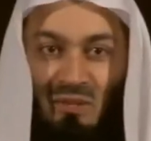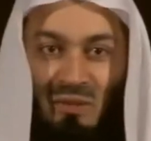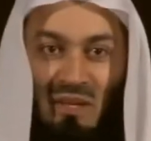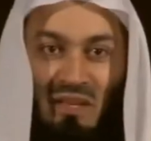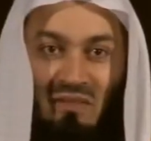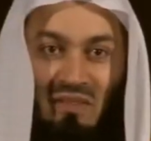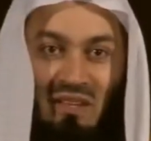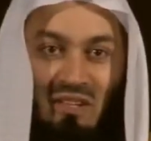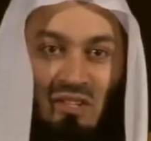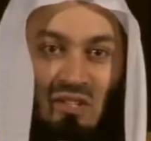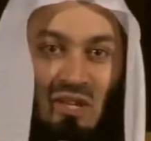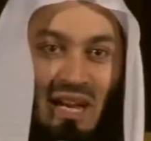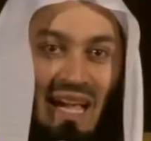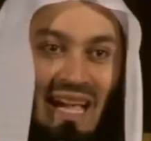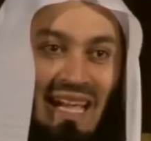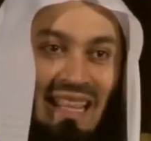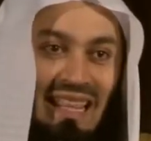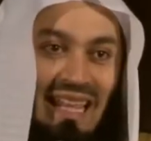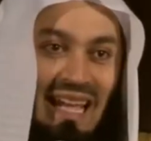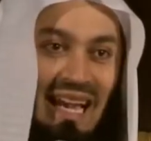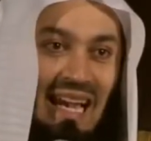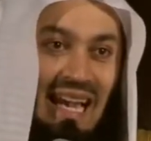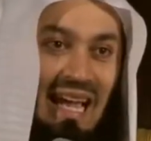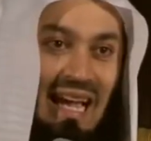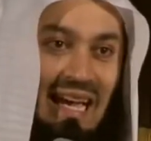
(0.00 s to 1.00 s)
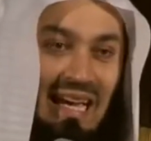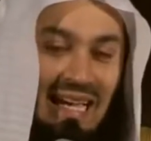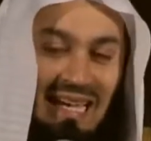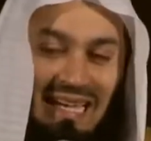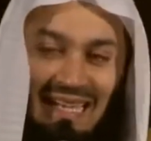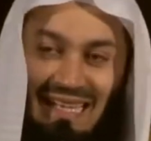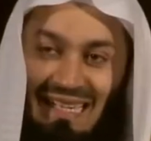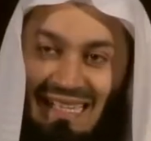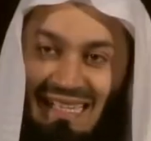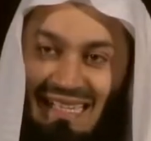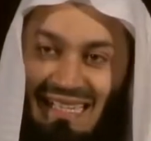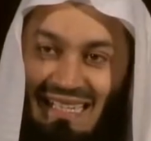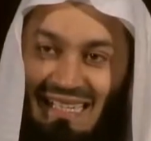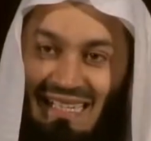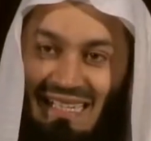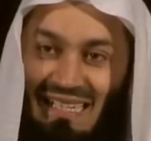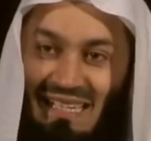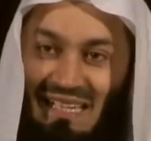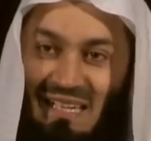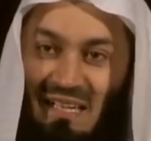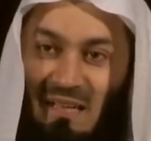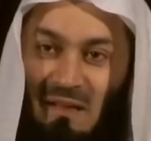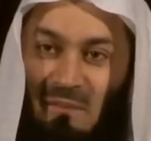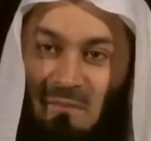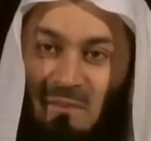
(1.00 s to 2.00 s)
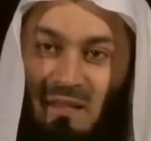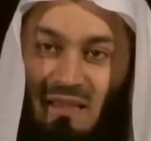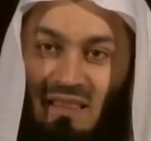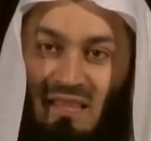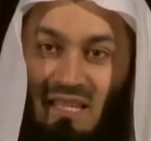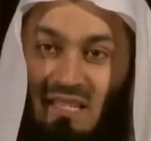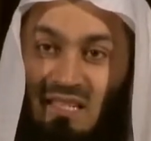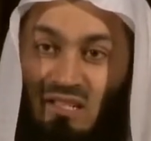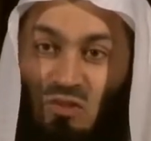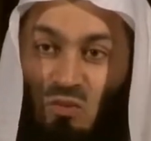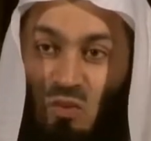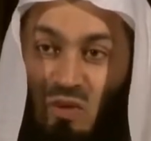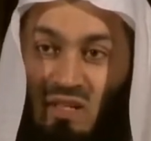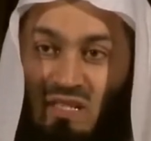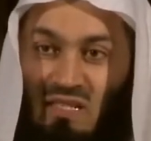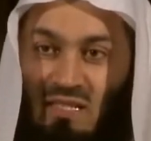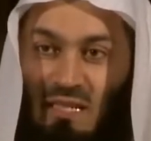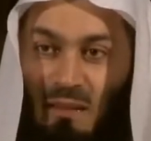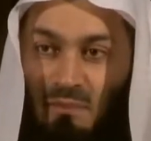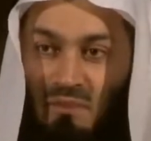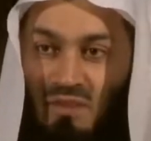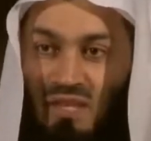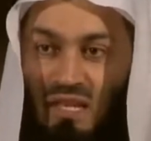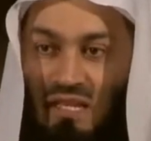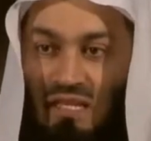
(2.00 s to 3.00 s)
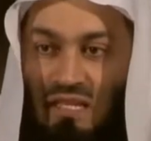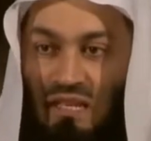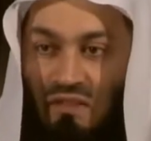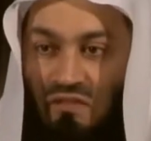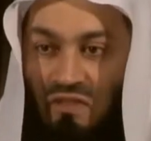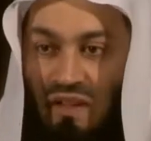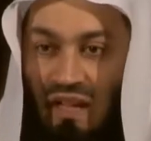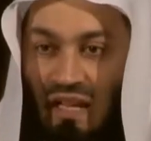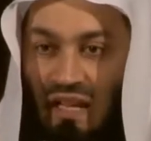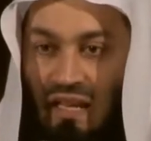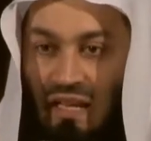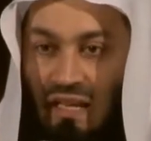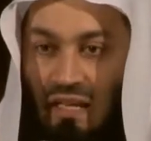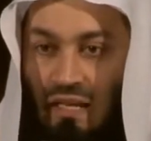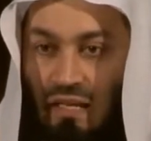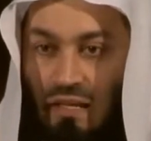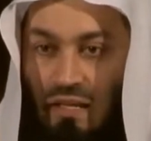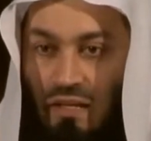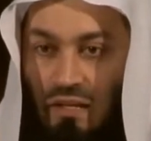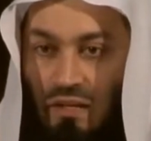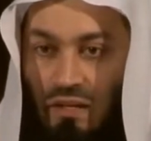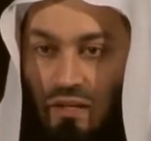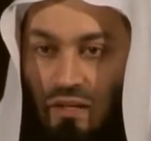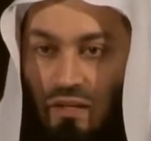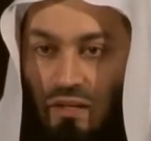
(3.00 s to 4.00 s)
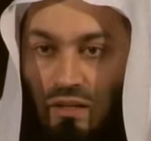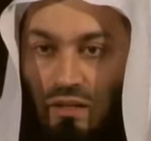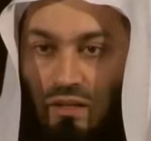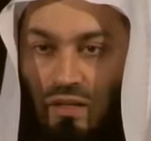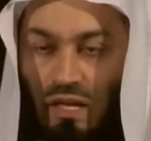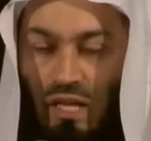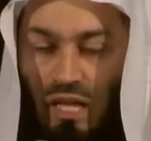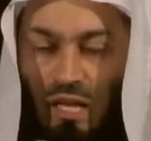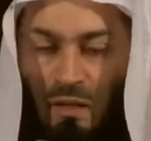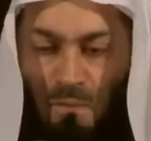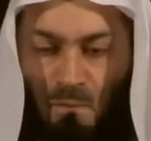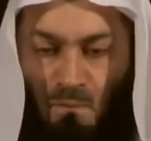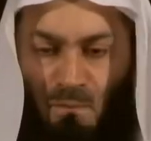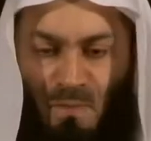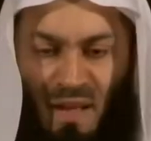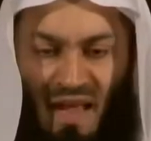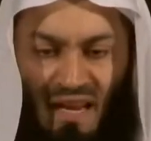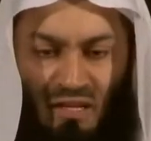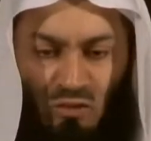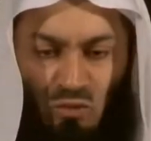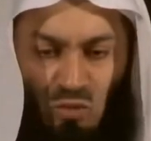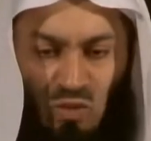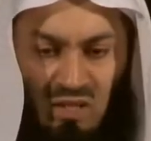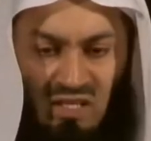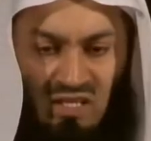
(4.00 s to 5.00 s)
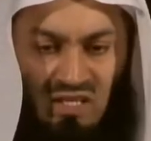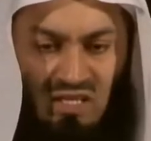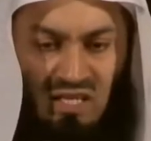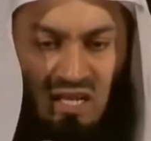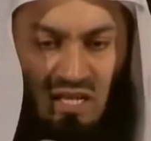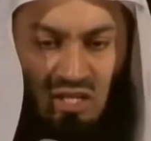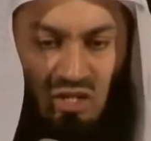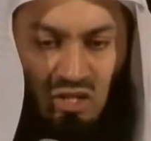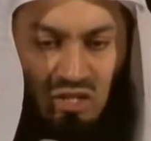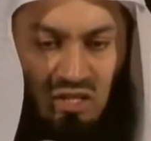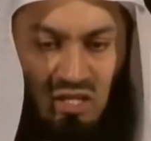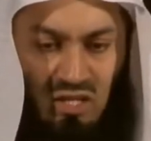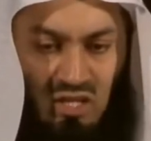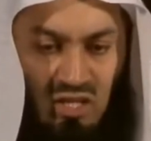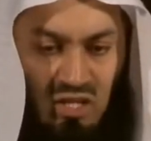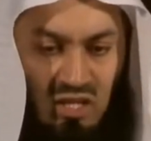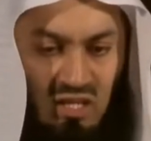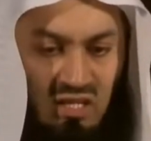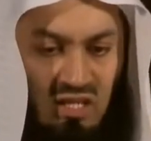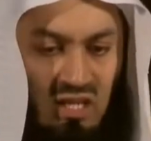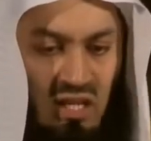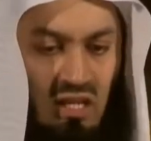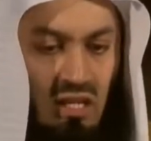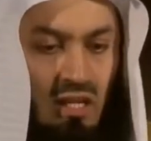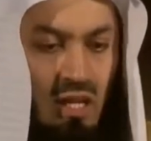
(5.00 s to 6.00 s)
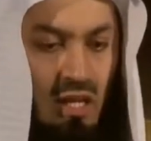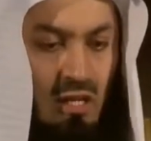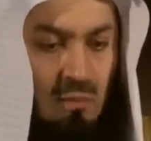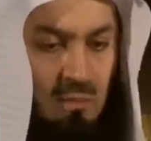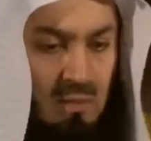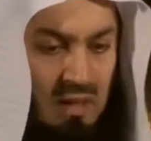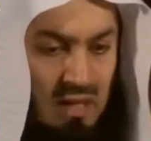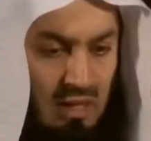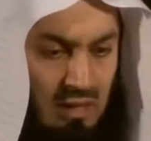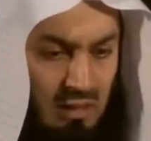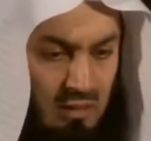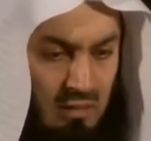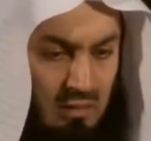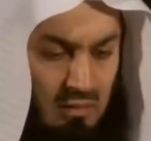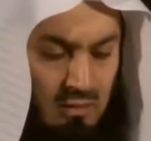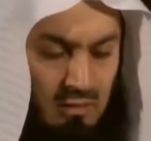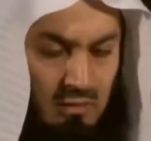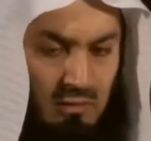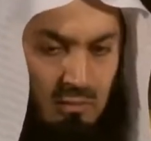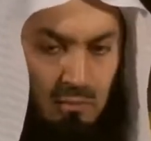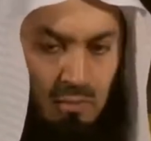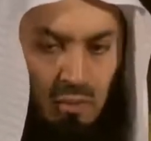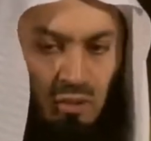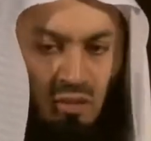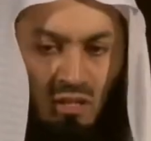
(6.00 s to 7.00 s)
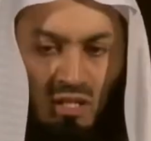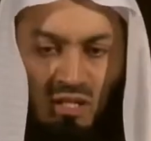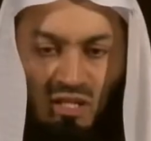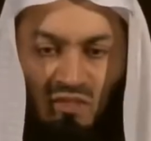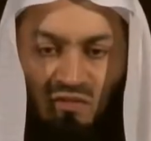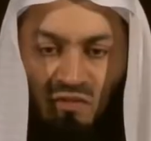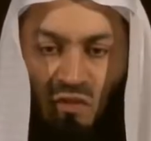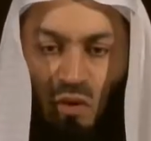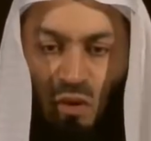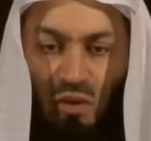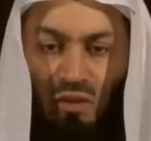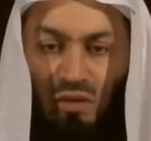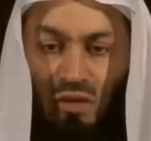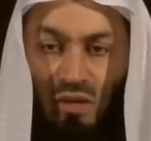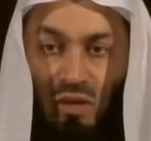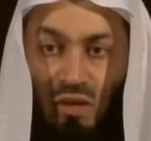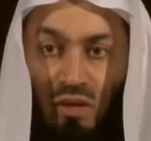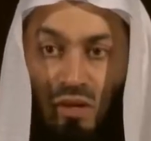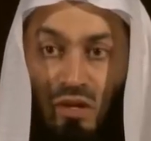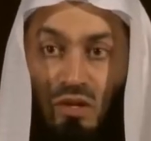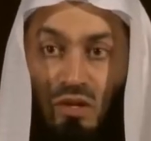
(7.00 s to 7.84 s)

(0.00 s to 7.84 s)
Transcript: To even try their luck. But this was something divine. The impact was such that she said, let me put this forth.